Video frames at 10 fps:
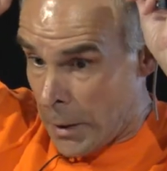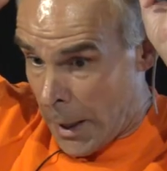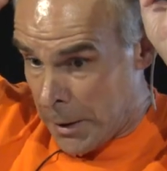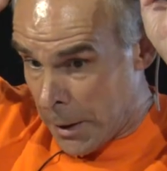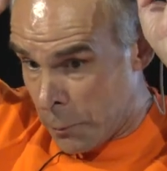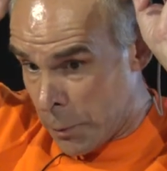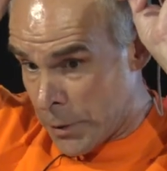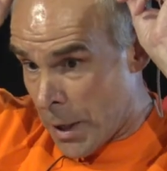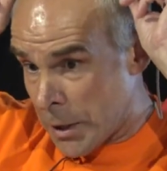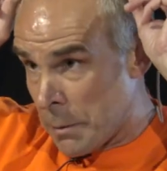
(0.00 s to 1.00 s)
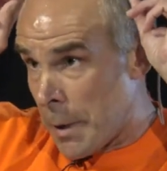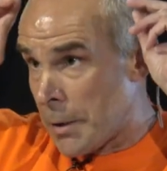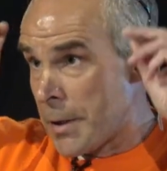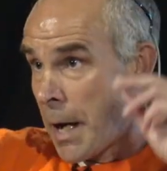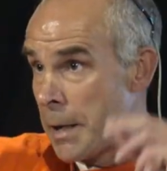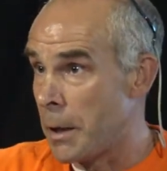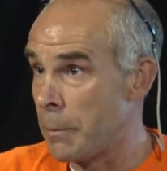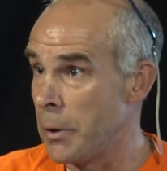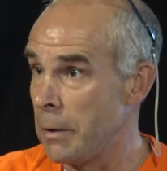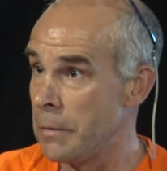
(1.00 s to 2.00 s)
I think we talked about that in our
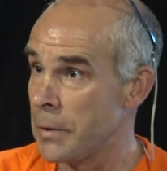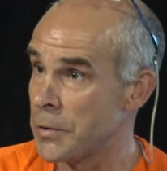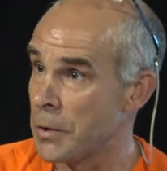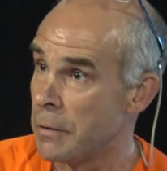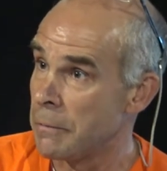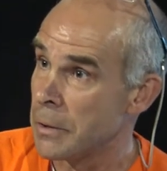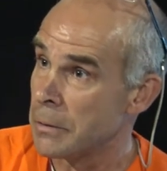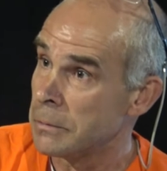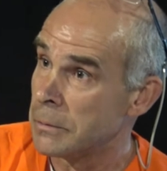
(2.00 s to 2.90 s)
previous interview.